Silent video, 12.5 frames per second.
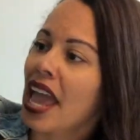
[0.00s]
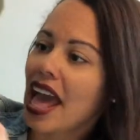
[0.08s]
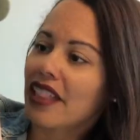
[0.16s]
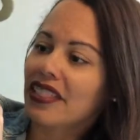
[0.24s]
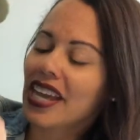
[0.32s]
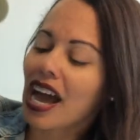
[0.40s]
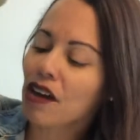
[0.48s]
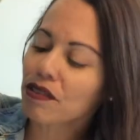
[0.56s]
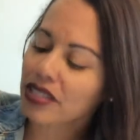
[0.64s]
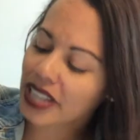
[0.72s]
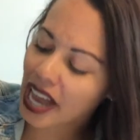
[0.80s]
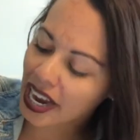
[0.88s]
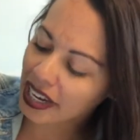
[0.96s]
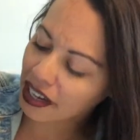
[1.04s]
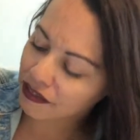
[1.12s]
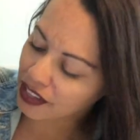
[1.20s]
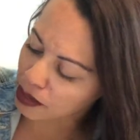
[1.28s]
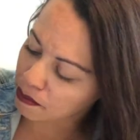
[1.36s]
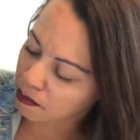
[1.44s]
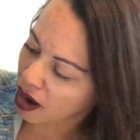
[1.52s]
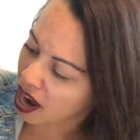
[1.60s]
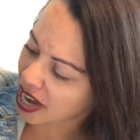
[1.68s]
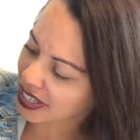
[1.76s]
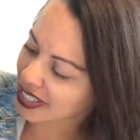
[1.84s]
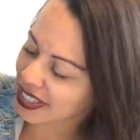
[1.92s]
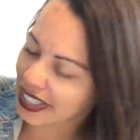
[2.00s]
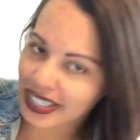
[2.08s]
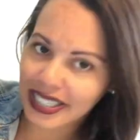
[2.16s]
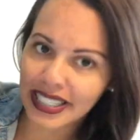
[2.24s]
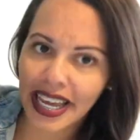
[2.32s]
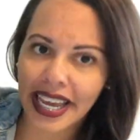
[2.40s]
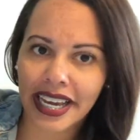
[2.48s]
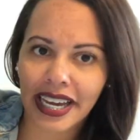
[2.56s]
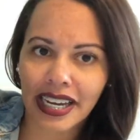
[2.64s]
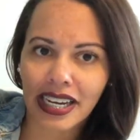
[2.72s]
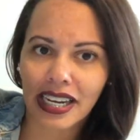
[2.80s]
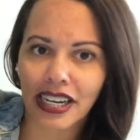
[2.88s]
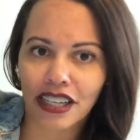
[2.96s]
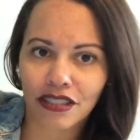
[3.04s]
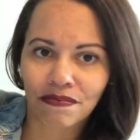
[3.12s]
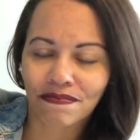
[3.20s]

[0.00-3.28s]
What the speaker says: And the outside of the embossed is like a, I